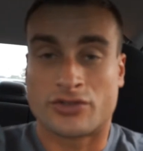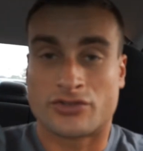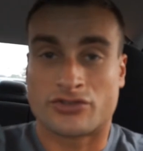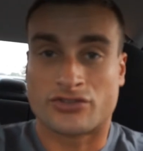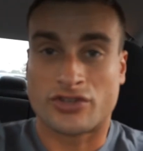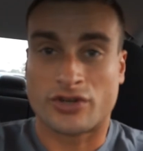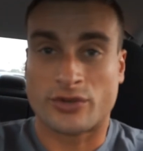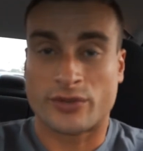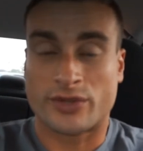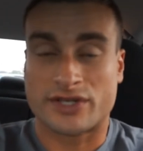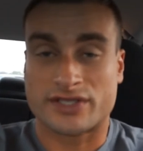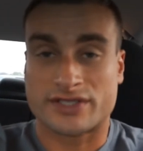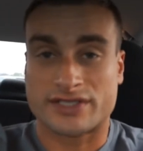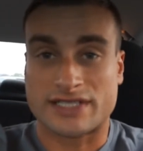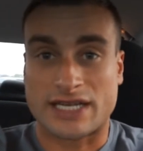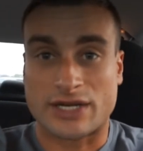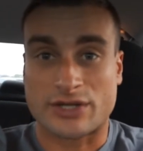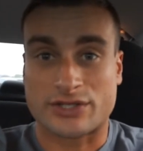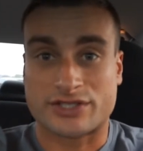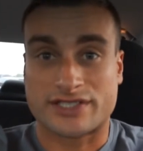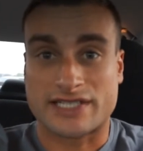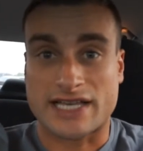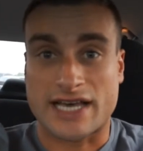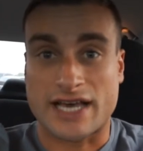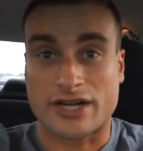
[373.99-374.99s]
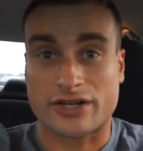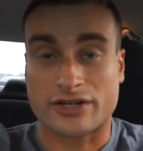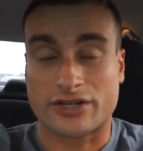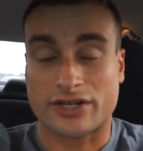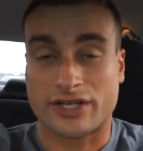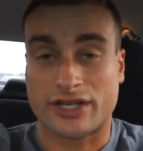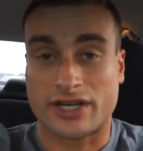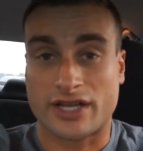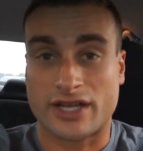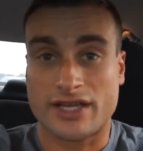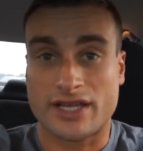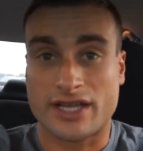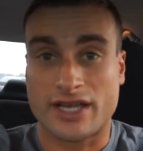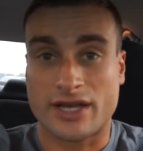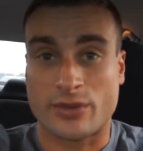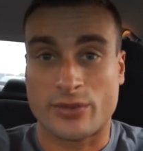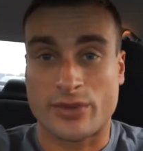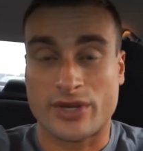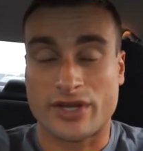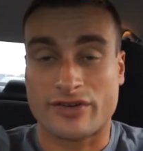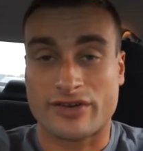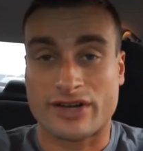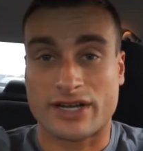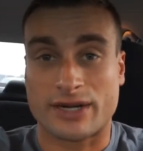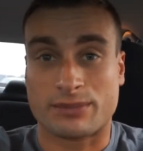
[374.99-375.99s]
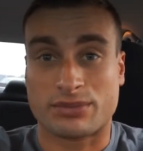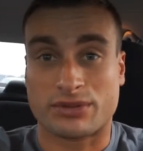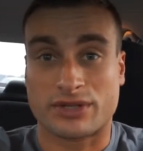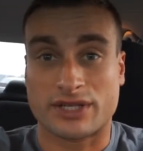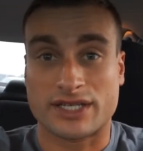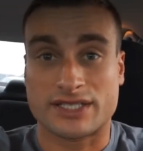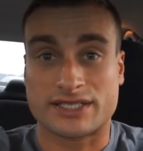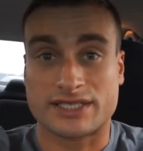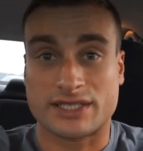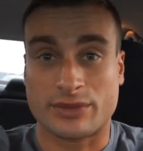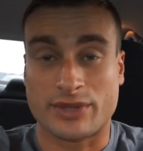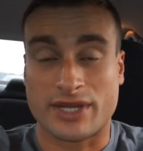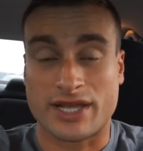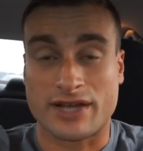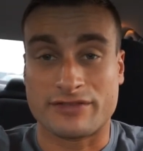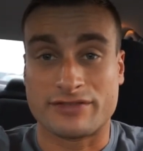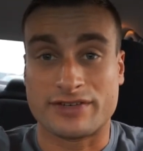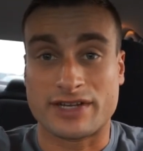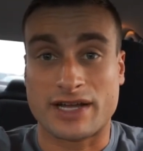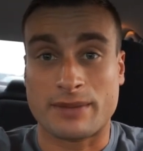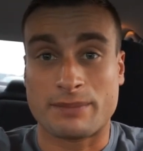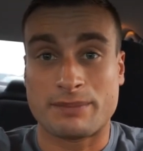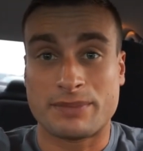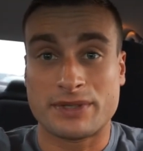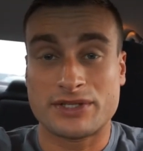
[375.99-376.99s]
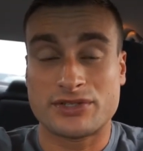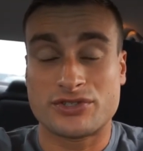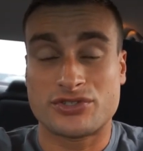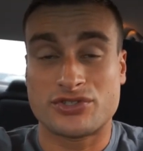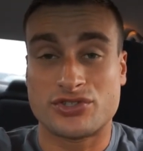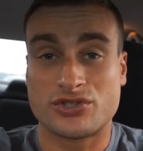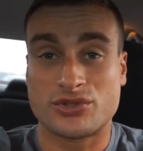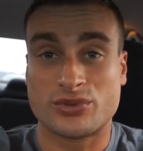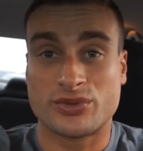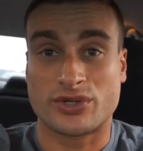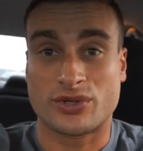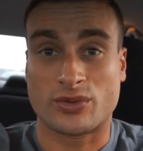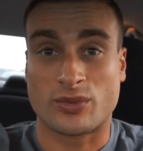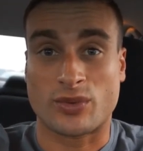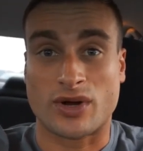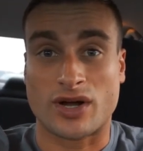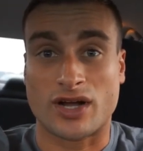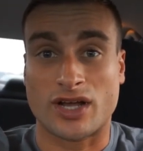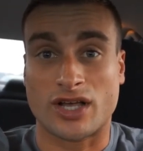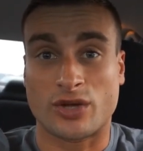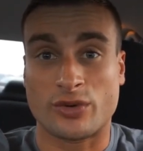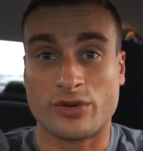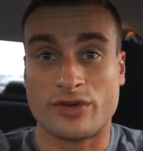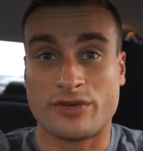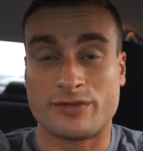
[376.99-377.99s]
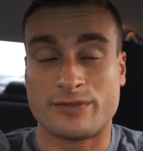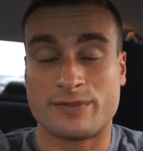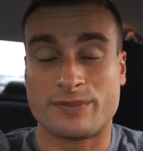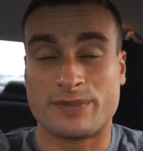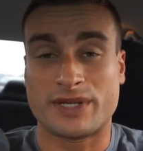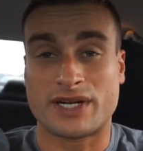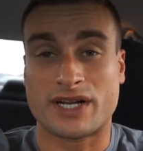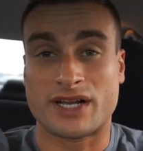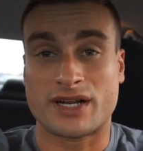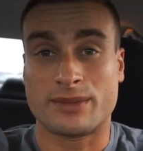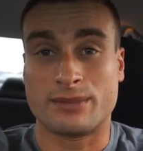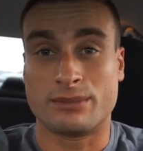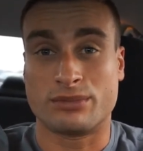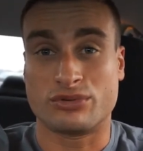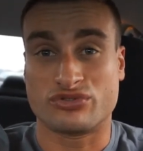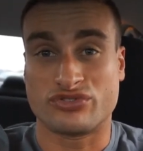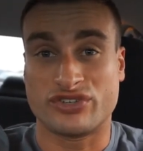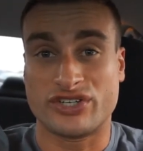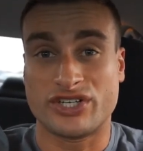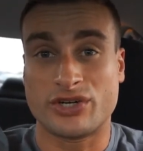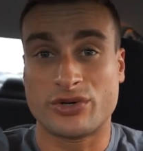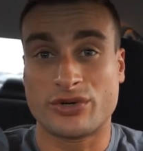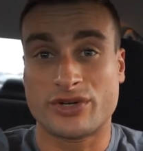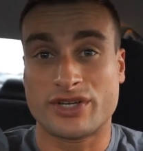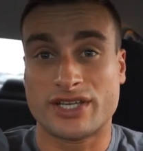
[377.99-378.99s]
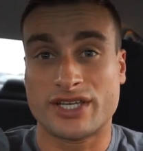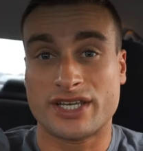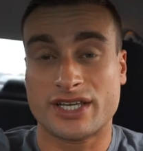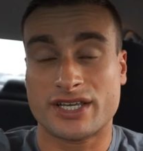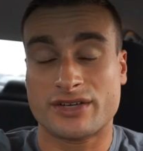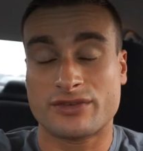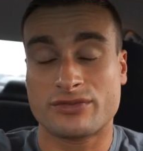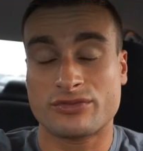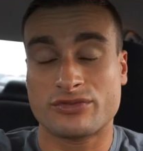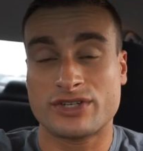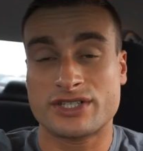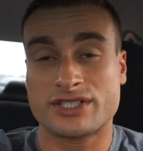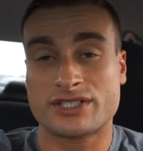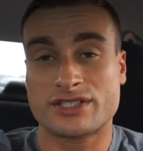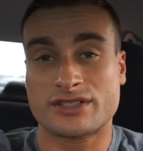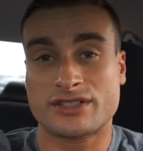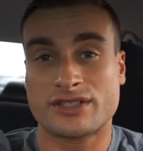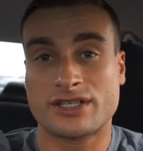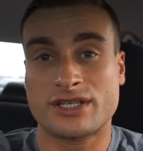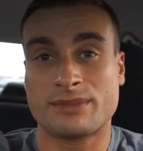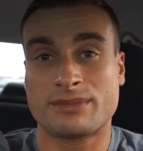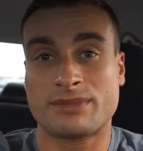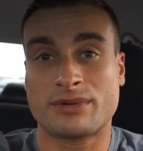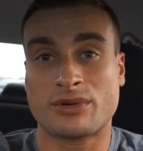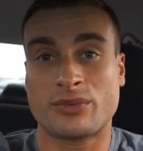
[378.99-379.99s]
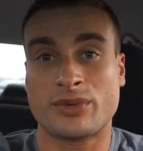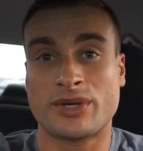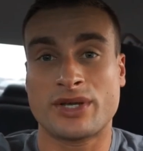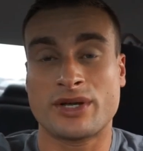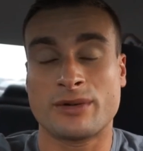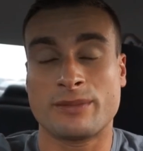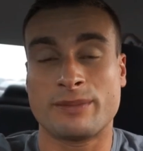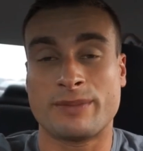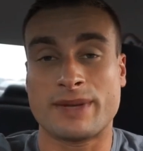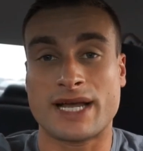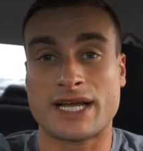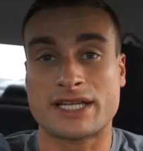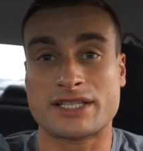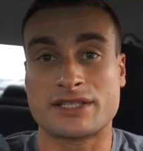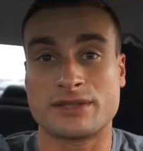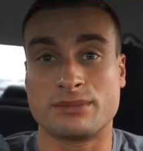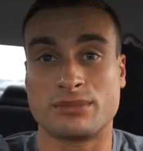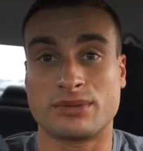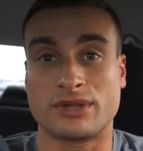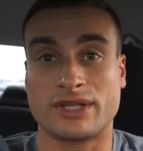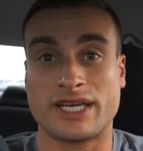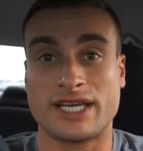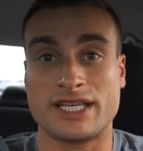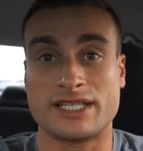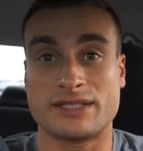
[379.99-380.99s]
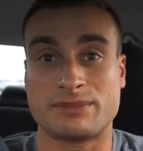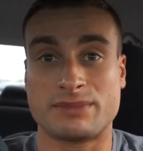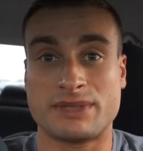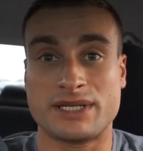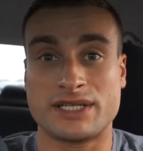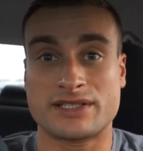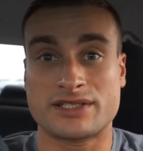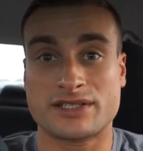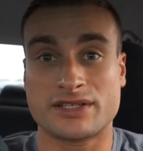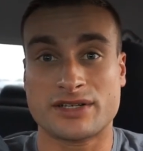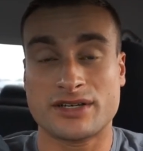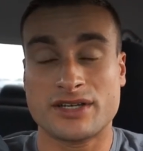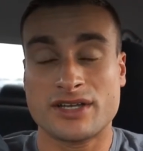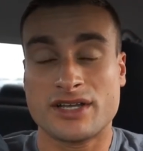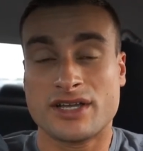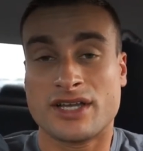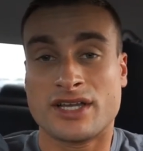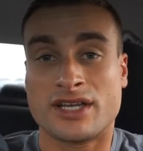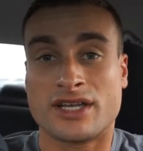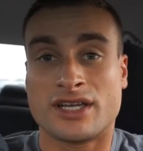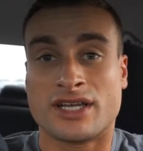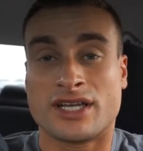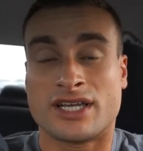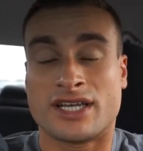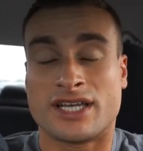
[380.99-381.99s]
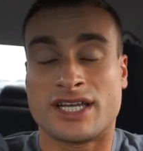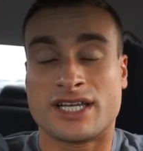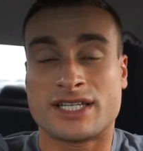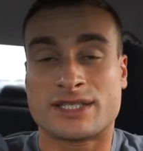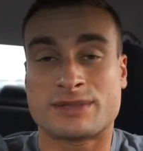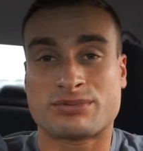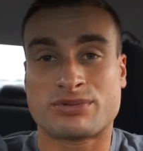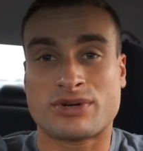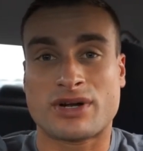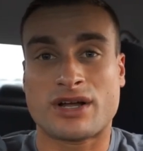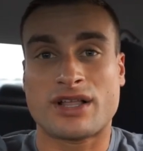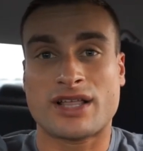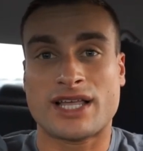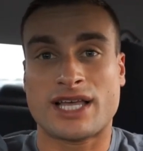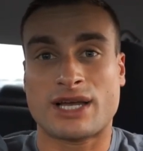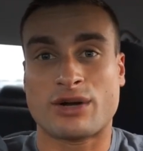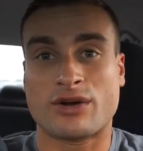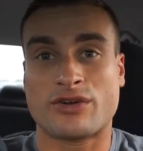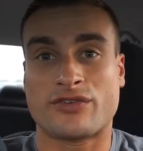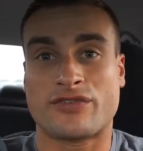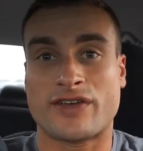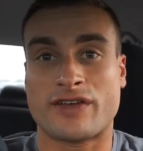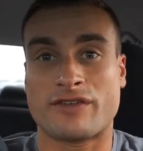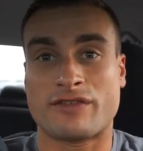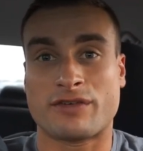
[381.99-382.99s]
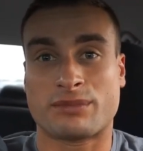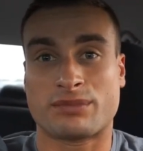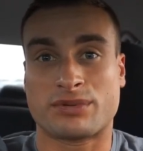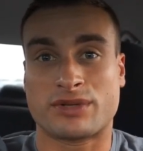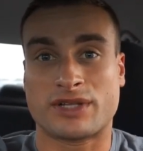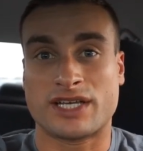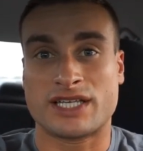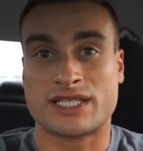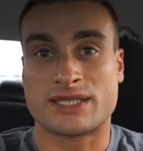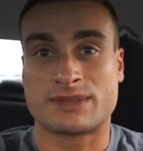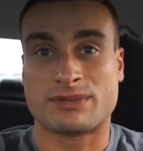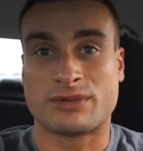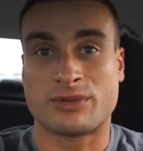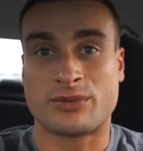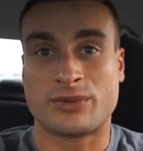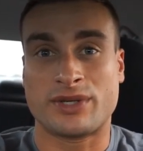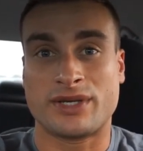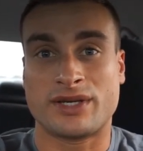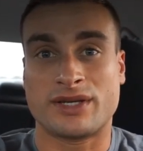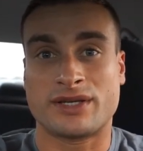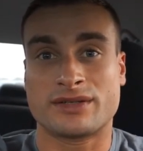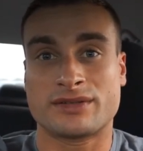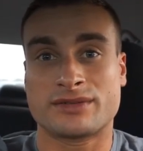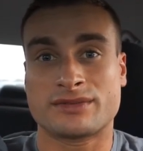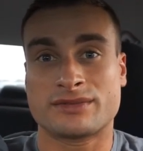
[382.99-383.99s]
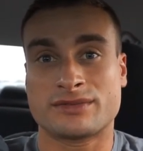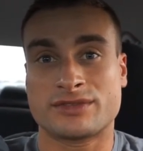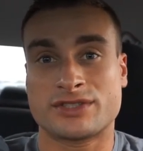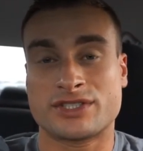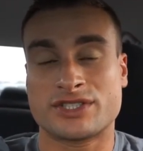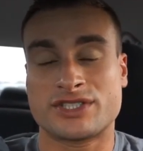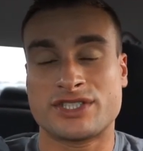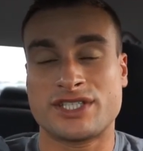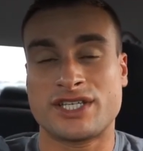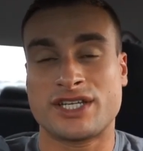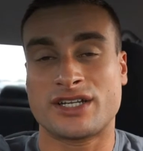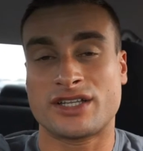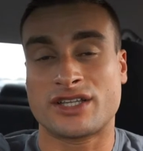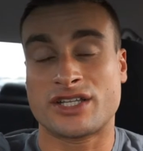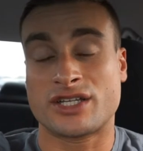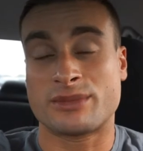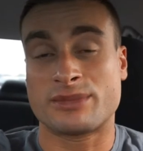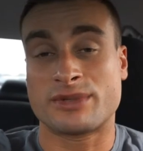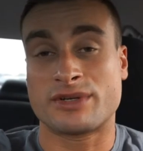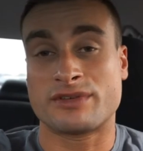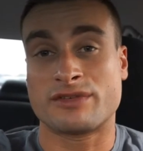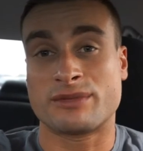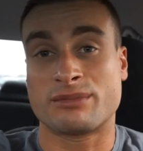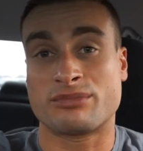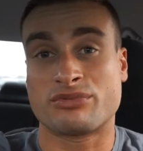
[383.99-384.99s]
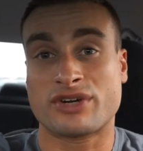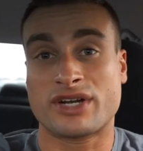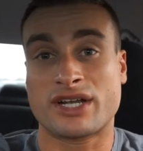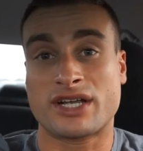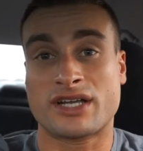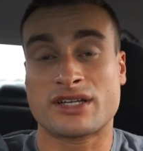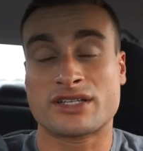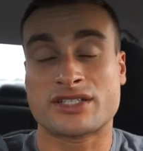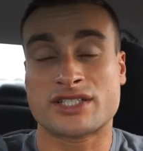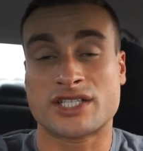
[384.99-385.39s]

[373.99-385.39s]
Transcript: So it is now Saturday night, and we are at a place that we have not been to in a while. We've been on a burrito kick recently, but we are back to Blaze Pizza. It's probably our favorite place, but we just need a little bit of a break.